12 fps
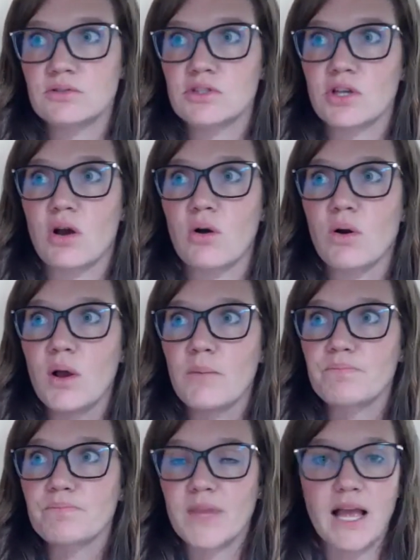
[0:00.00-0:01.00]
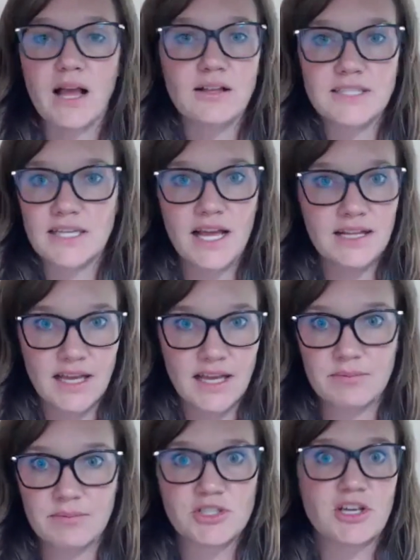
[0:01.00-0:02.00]
So LDN,
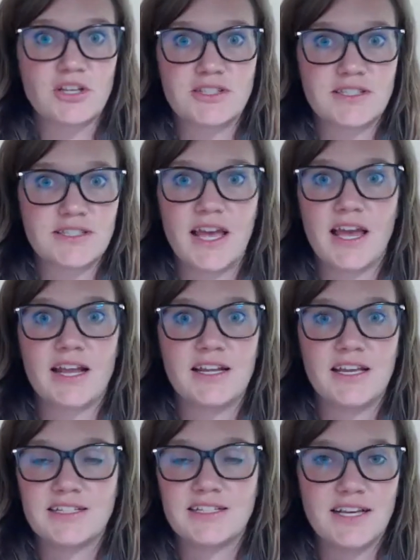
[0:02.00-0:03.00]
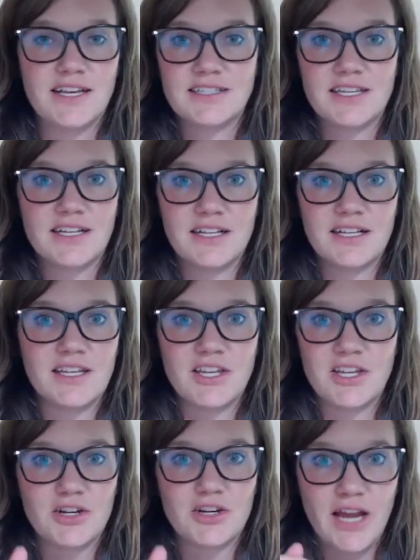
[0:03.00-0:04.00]
like Michelle said, doesn't
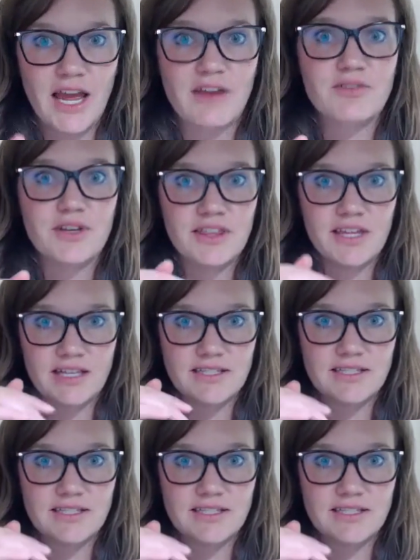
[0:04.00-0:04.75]
cure everything.